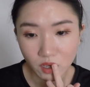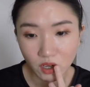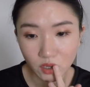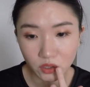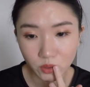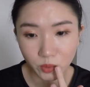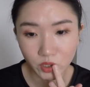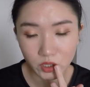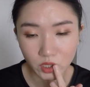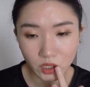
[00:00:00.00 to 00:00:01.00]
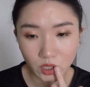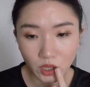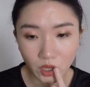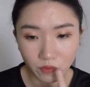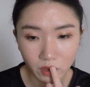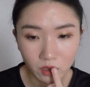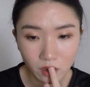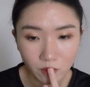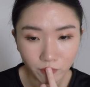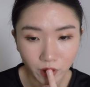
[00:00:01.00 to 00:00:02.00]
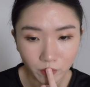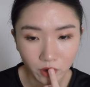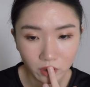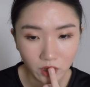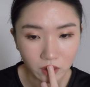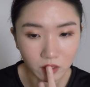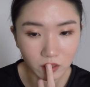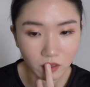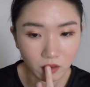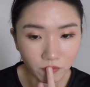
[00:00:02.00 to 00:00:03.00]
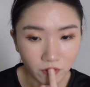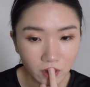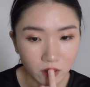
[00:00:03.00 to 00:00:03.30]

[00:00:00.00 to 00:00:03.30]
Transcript: And also because I didn't have any lip balm on underneath.